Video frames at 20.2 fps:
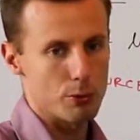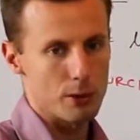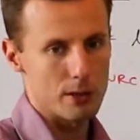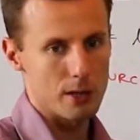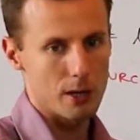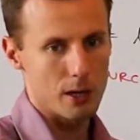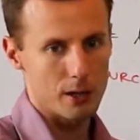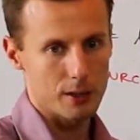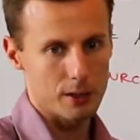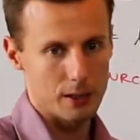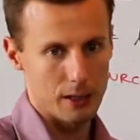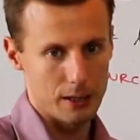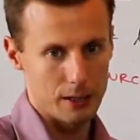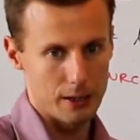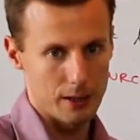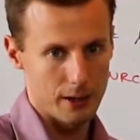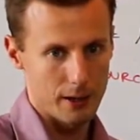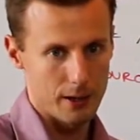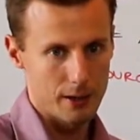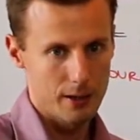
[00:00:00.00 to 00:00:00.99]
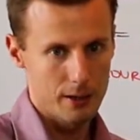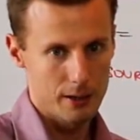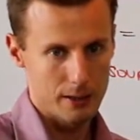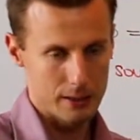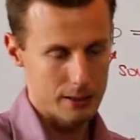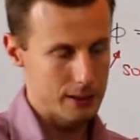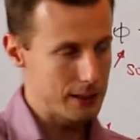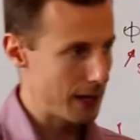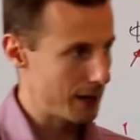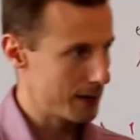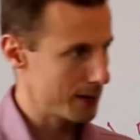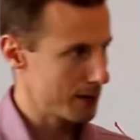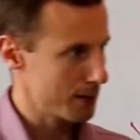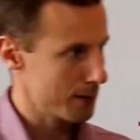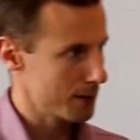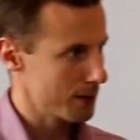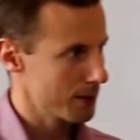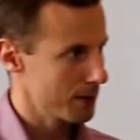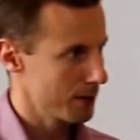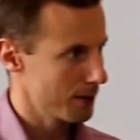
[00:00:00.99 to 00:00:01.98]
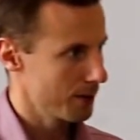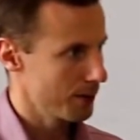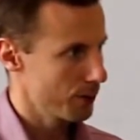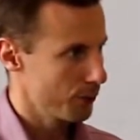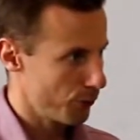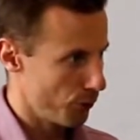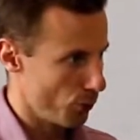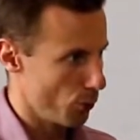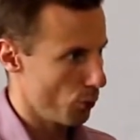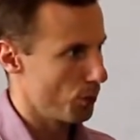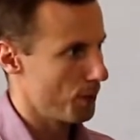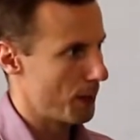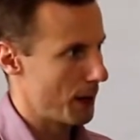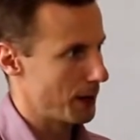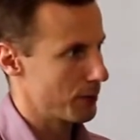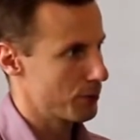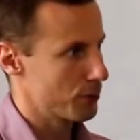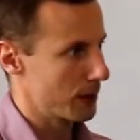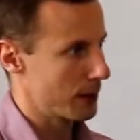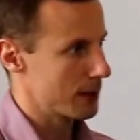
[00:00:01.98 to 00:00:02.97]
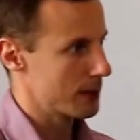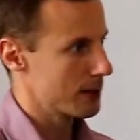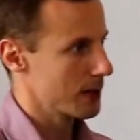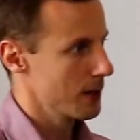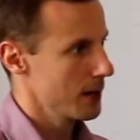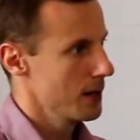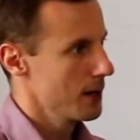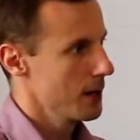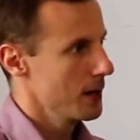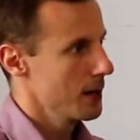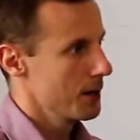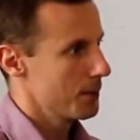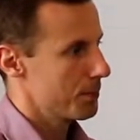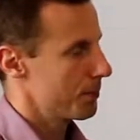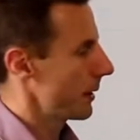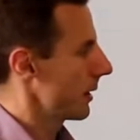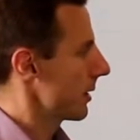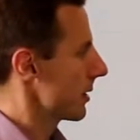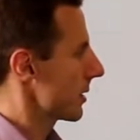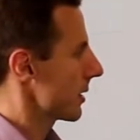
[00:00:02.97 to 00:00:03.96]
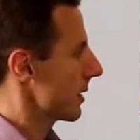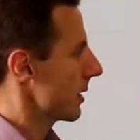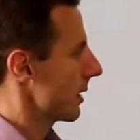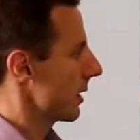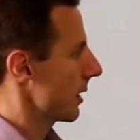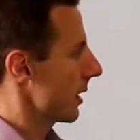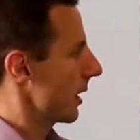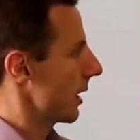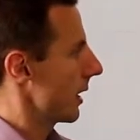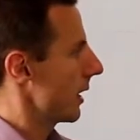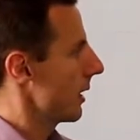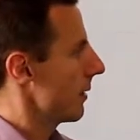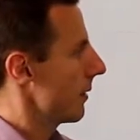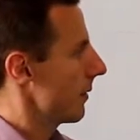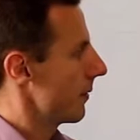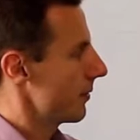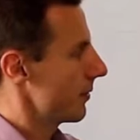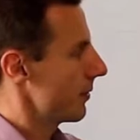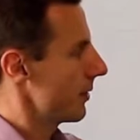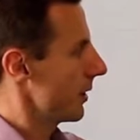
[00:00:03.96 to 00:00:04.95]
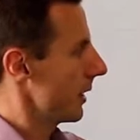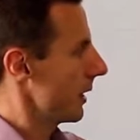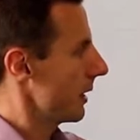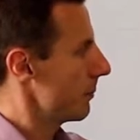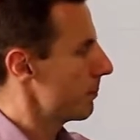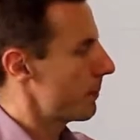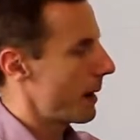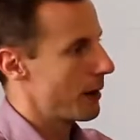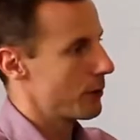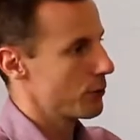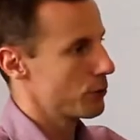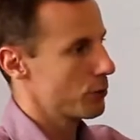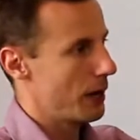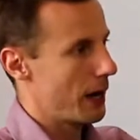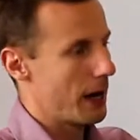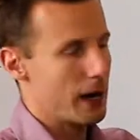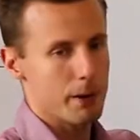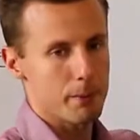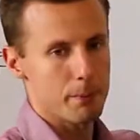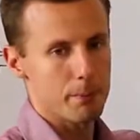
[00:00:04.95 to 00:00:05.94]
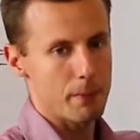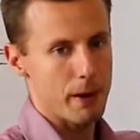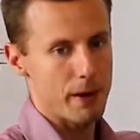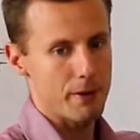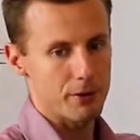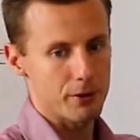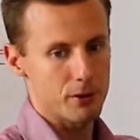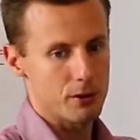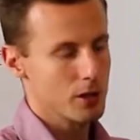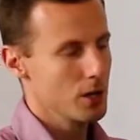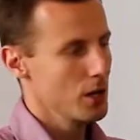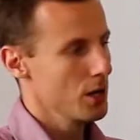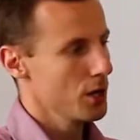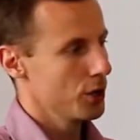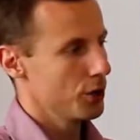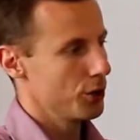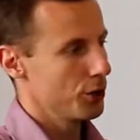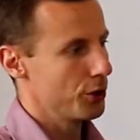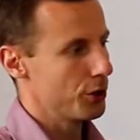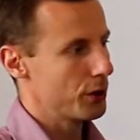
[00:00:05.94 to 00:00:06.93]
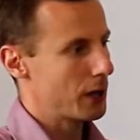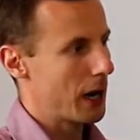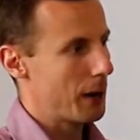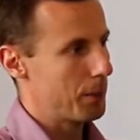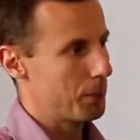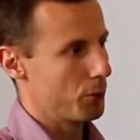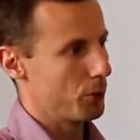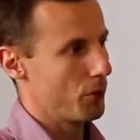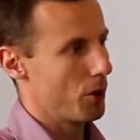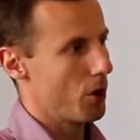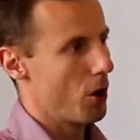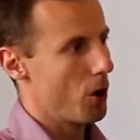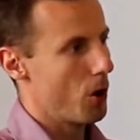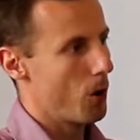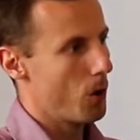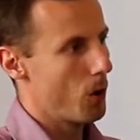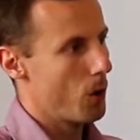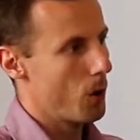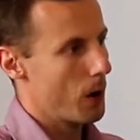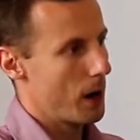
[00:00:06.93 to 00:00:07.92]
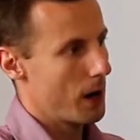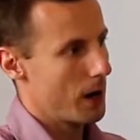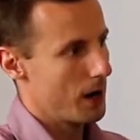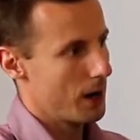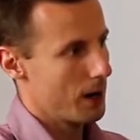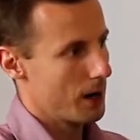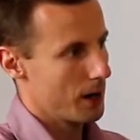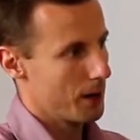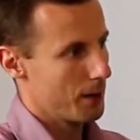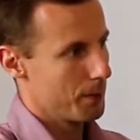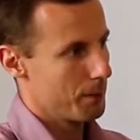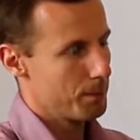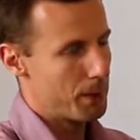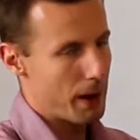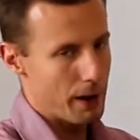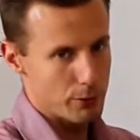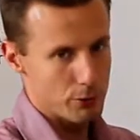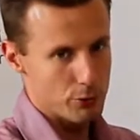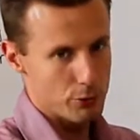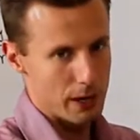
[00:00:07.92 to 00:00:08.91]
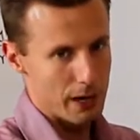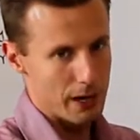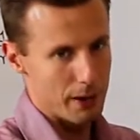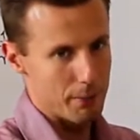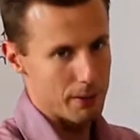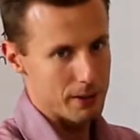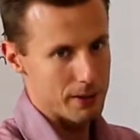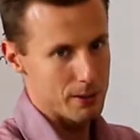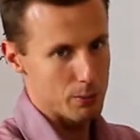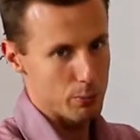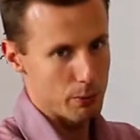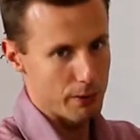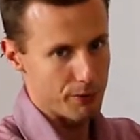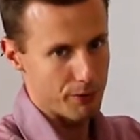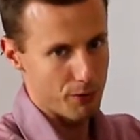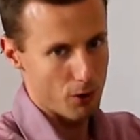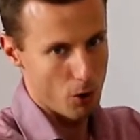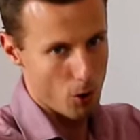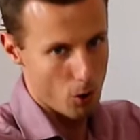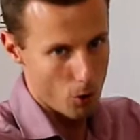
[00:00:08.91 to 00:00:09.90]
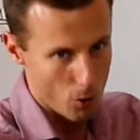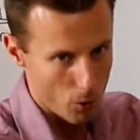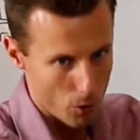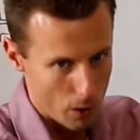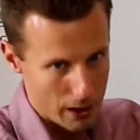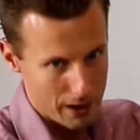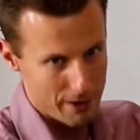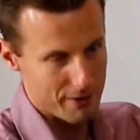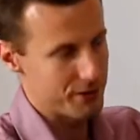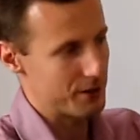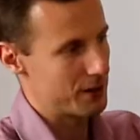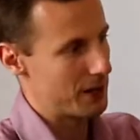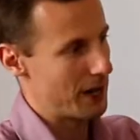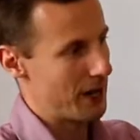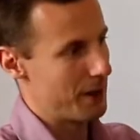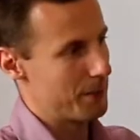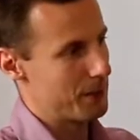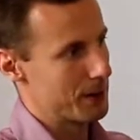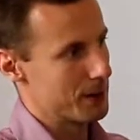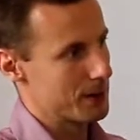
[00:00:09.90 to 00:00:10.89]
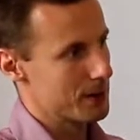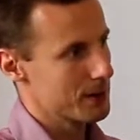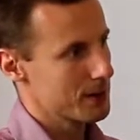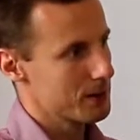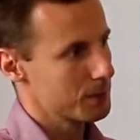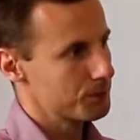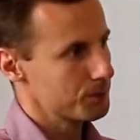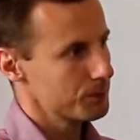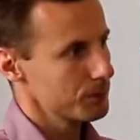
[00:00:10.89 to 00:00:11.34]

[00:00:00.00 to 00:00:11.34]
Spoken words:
result in a dense full matrix, because in boundary element method you couple all boundary elements with all other elements.